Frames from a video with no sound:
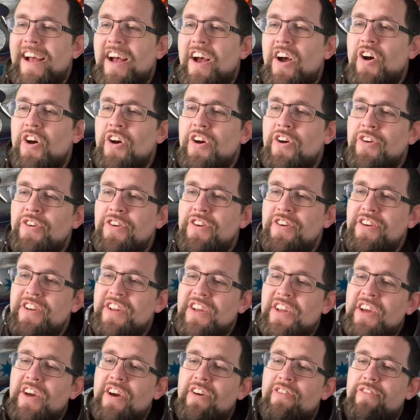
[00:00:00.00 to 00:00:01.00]

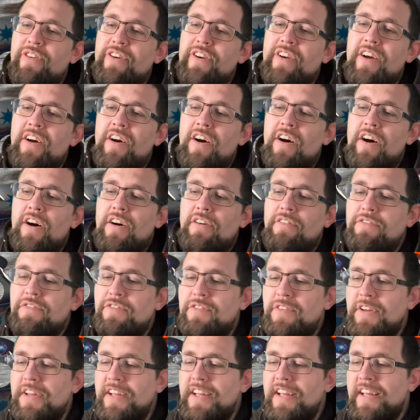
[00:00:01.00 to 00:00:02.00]
undercurrent of
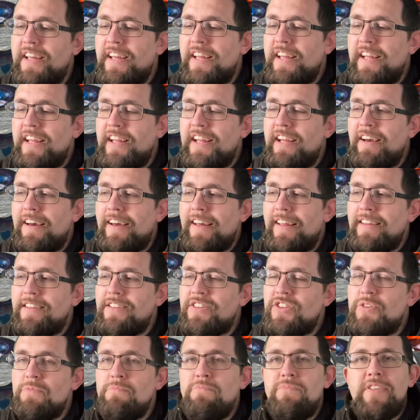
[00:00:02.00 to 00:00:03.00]

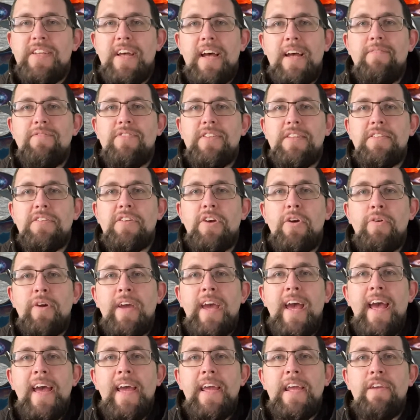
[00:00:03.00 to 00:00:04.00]
sometimes it's
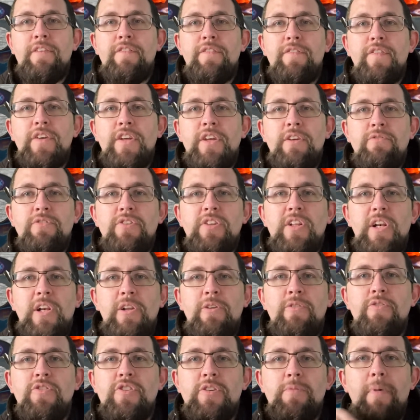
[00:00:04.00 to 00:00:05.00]
okay for you to
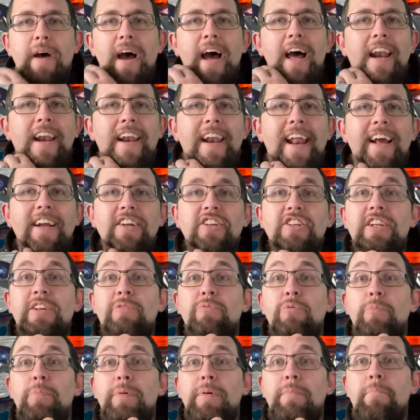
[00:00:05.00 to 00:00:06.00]
lose a battle and actually
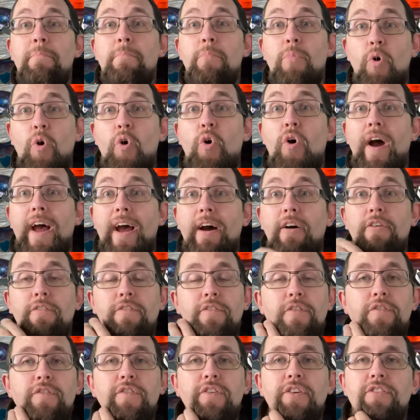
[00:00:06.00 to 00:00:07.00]
will be more
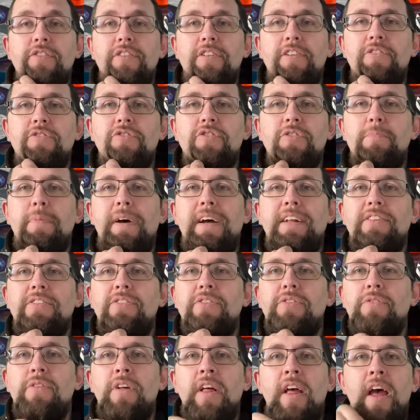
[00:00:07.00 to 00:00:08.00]
helpful for you to lose a
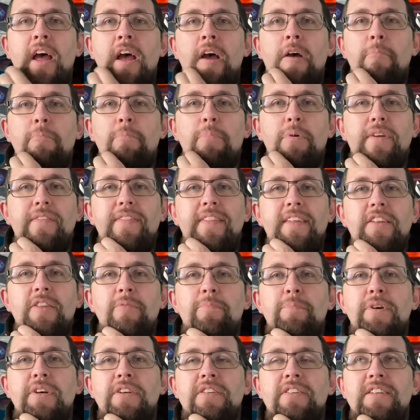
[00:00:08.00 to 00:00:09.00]
battle. But if the other
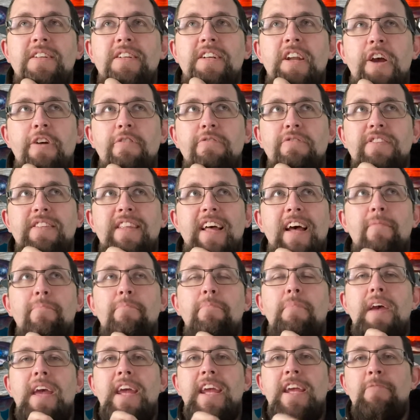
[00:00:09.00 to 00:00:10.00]
person knows that,
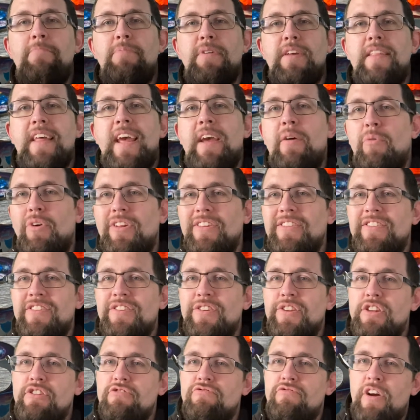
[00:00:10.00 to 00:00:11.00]
maybe they want to
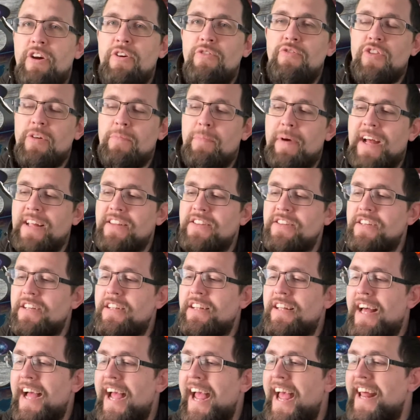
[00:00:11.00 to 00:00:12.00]
throw the
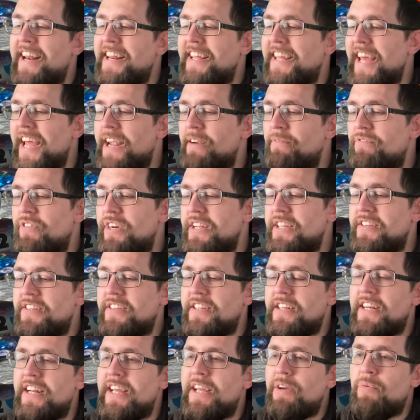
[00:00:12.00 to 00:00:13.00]
battle. I had a game
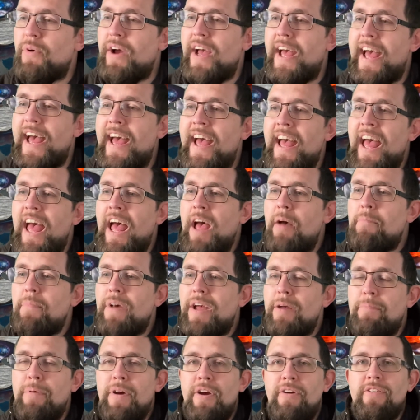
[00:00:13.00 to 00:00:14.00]
recently where my
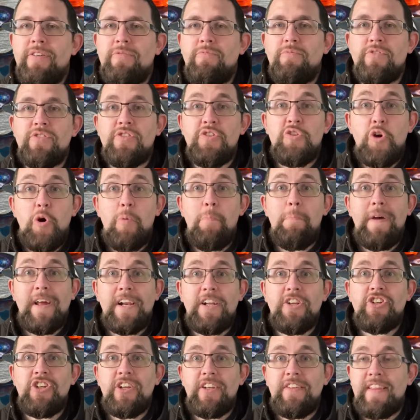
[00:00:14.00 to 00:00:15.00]
opponent was not
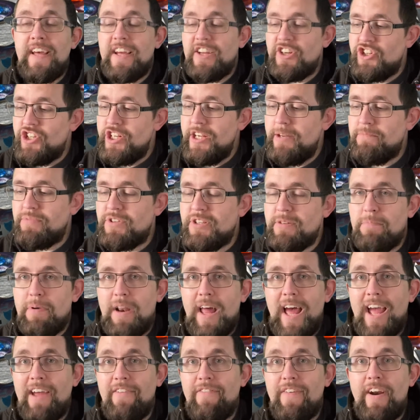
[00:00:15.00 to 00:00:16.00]
managing their ship
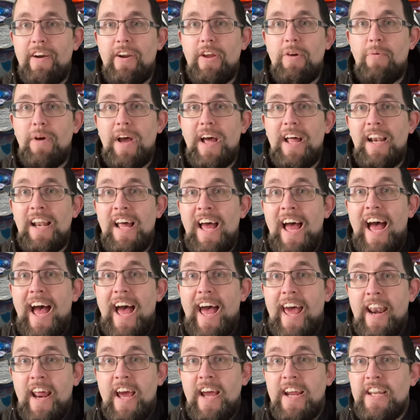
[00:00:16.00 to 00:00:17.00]
supply very well,
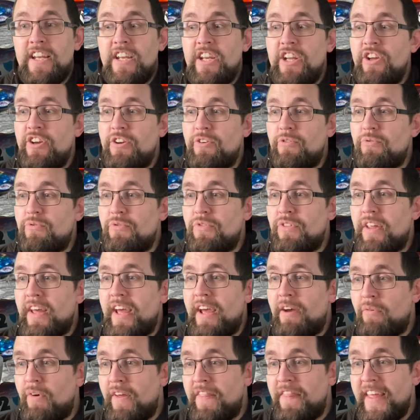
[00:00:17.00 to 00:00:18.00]
and I knew
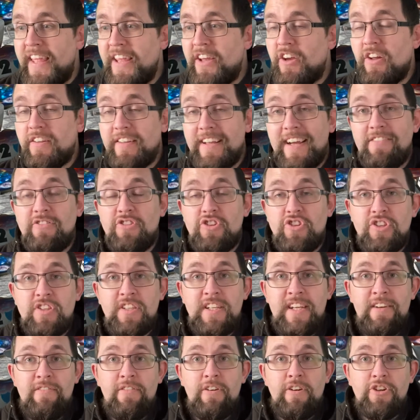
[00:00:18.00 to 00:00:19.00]
that, and they got down to
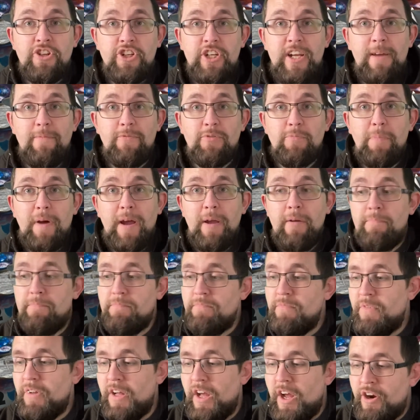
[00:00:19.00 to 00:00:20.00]
0 ships by
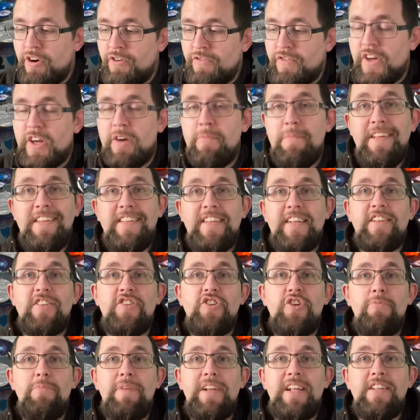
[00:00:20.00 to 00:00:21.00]
overcommitting
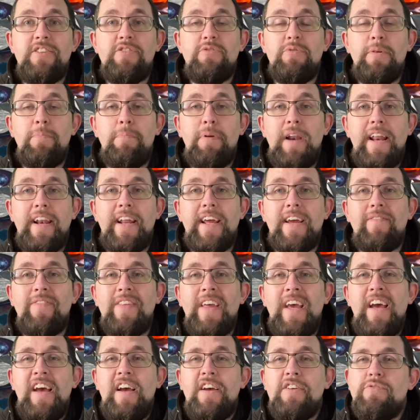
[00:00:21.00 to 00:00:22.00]
too many to a planet.
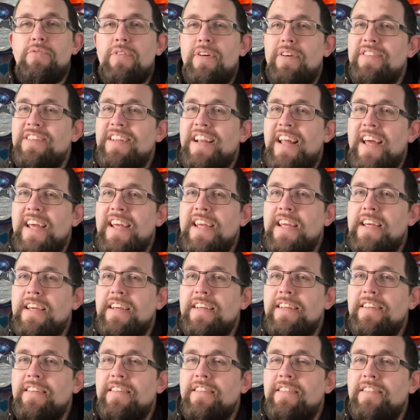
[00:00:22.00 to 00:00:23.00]
So I was like,
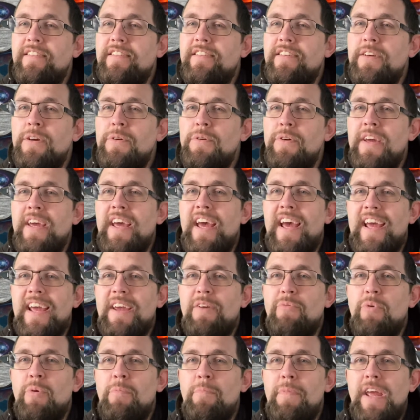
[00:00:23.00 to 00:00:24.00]
okay,
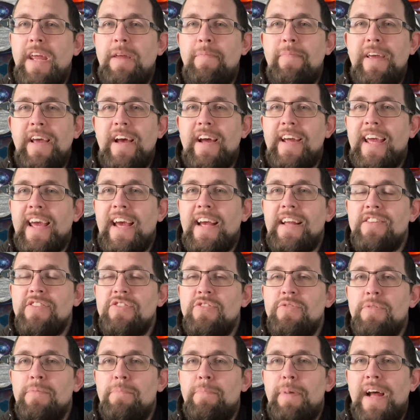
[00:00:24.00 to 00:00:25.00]
well maybe I get
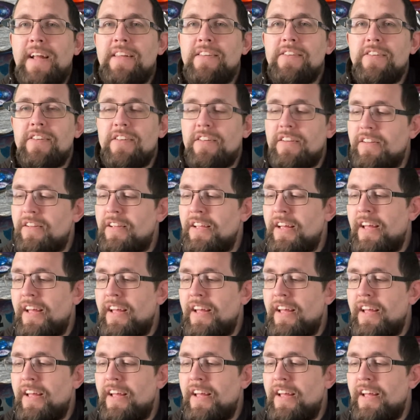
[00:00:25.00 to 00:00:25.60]
into a battle